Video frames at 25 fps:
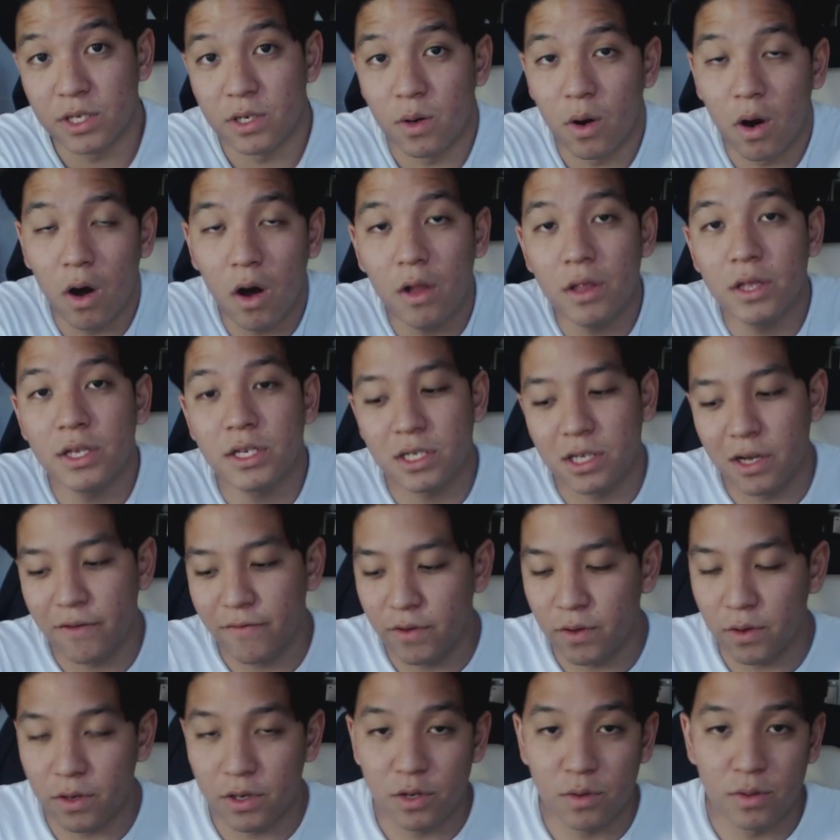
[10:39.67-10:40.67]
So all the
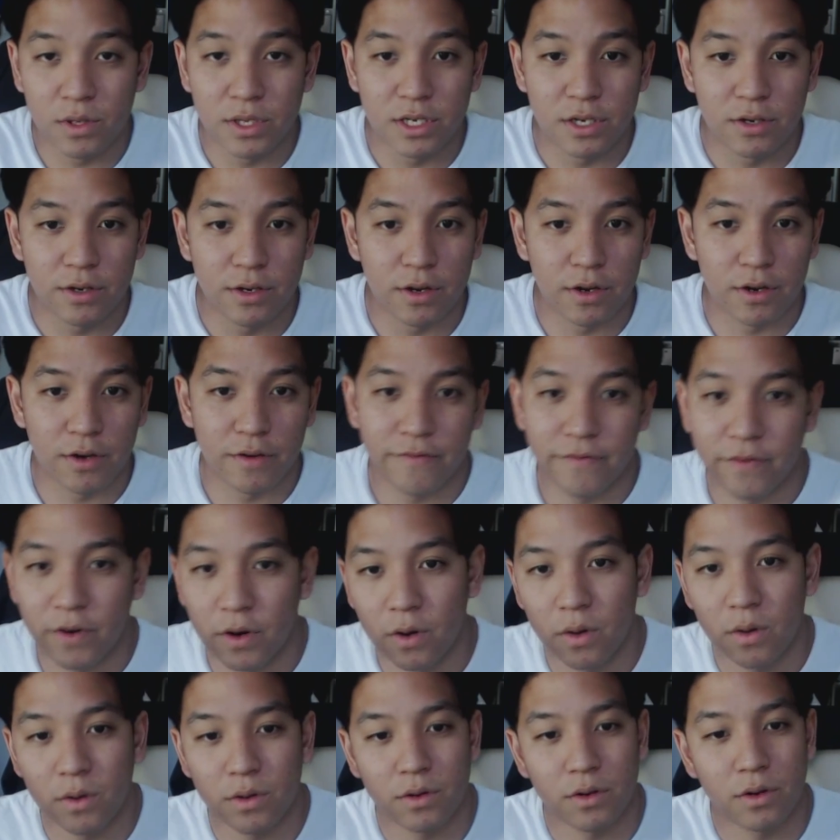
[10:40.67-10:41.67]
stuff you can do with Siri on your
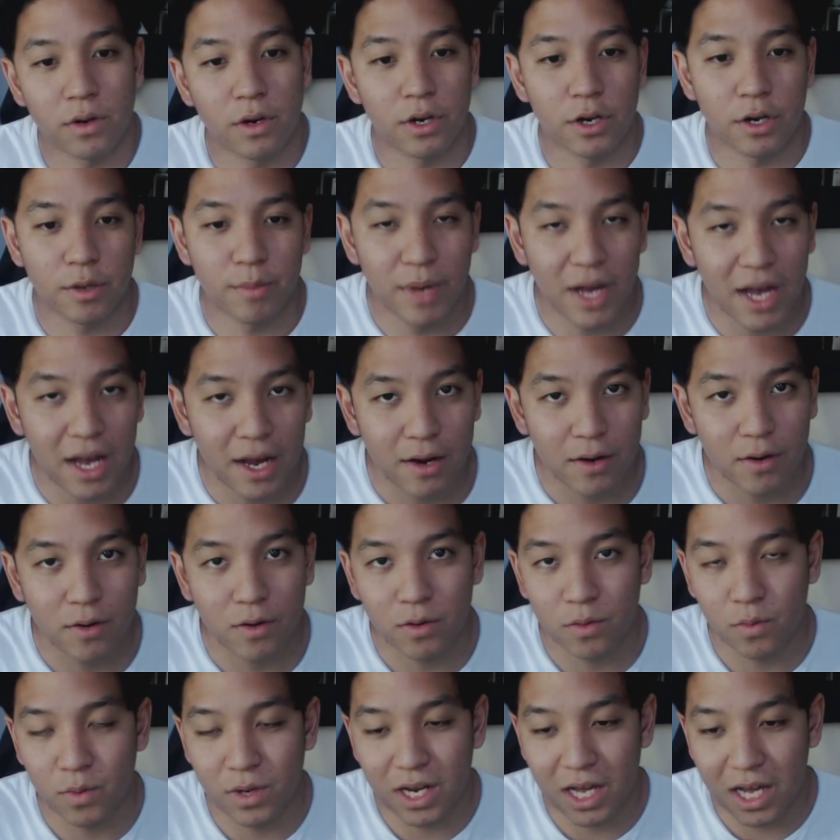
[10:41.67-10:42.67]
phone or on your Mac
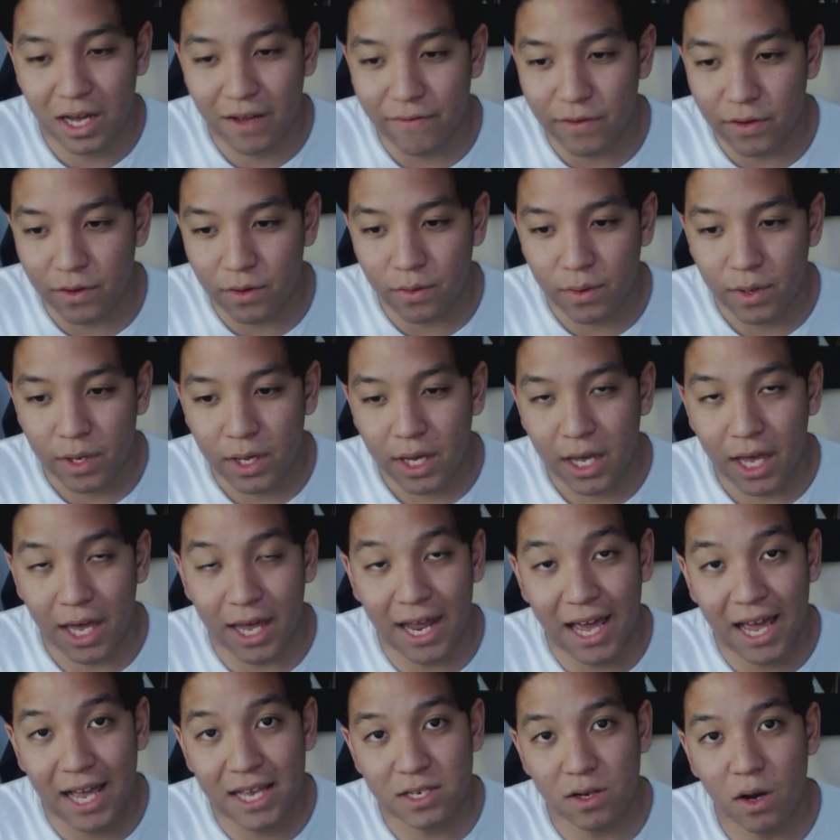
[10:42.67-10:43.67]
or what have you,
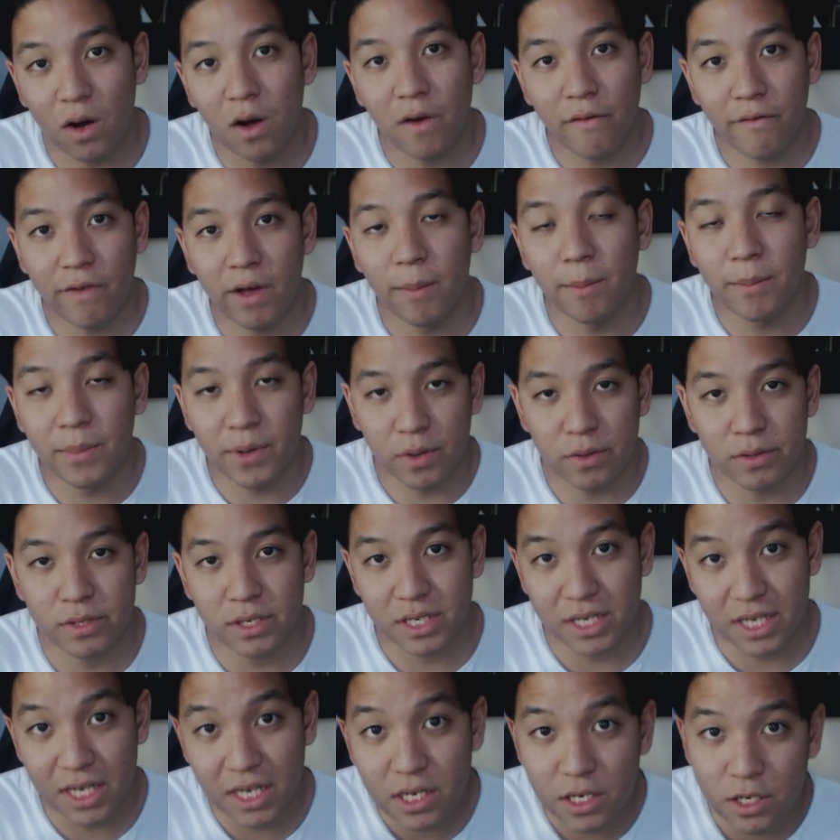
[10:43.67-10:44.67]
it has all of that
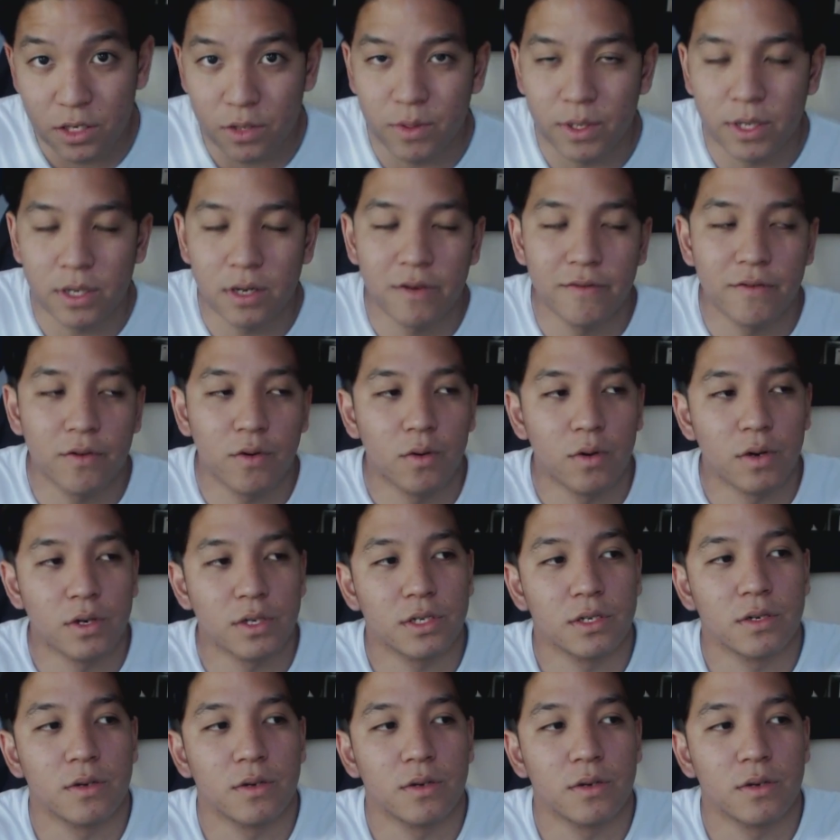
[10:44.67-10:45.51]
built into it, of course.